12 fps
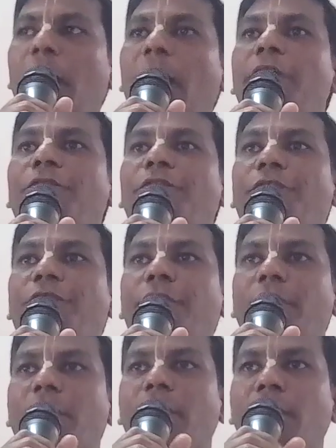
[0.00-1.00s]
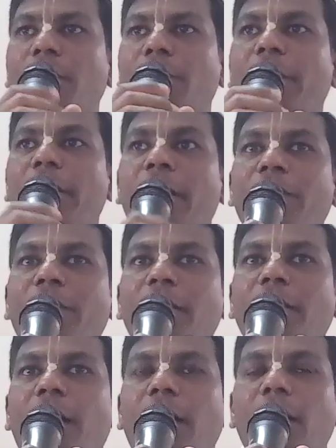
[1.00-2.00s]
life, for
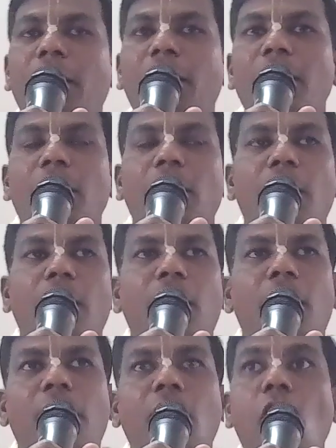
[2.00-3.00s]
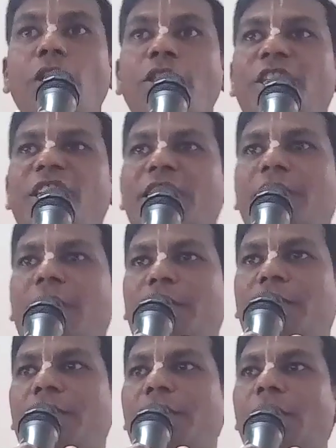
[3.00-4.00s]
giving the
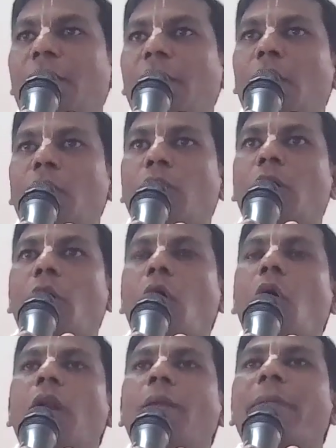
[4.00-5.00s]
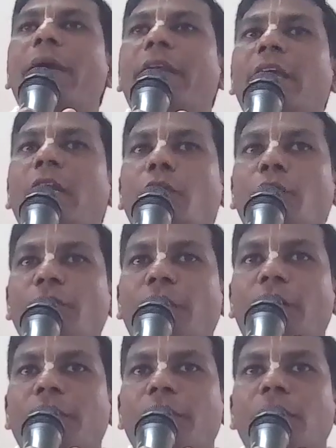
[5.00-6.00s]
consciousness to the whole material
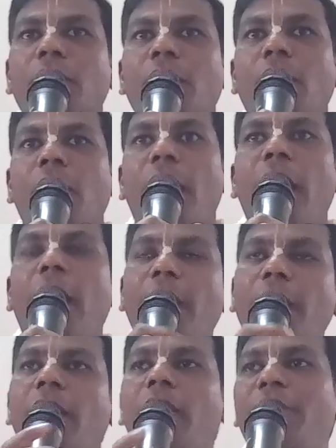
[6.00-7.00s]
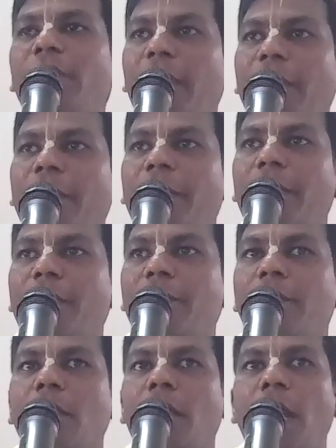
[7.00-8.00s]
universe and the living
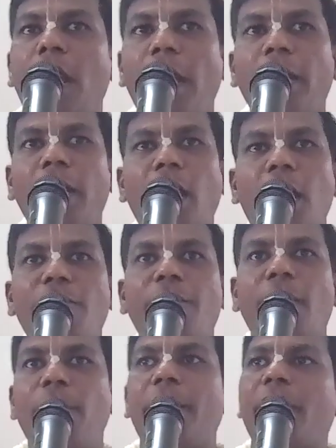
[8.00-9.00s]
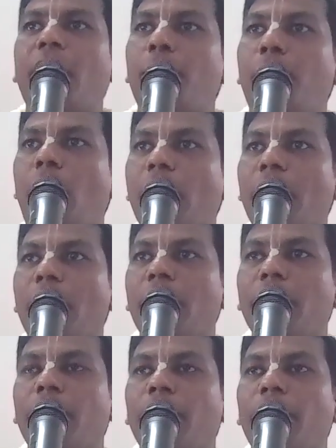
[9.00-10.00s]
entities and every material
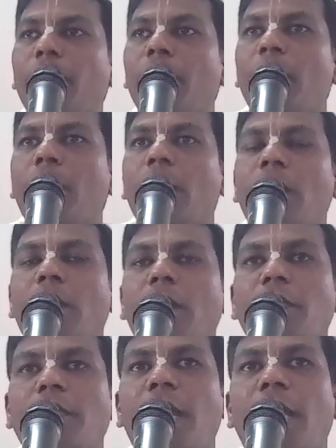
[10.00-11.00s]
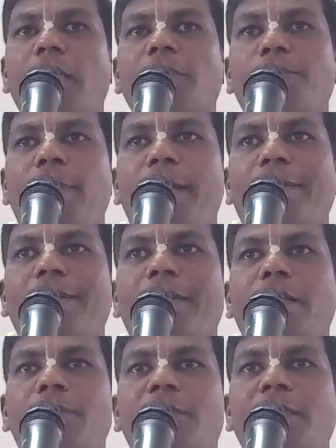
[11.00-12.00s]
body, Krishna
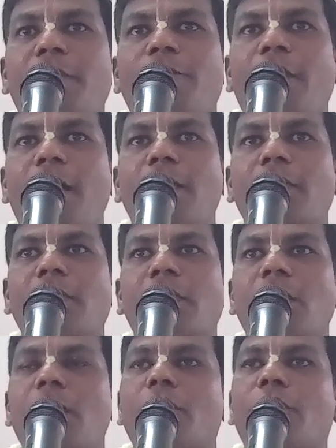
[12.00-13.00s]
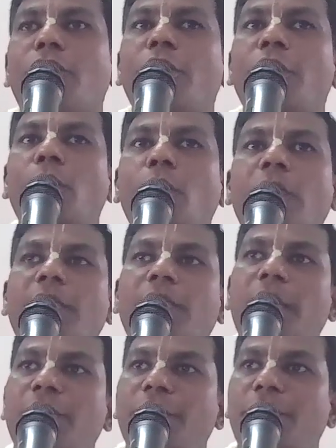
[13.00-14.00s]
expanded himself as Kshirodaka
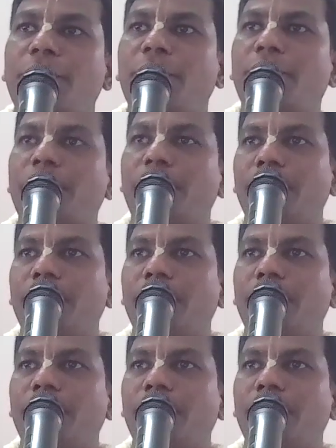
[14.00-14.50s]
Sai Vishnu.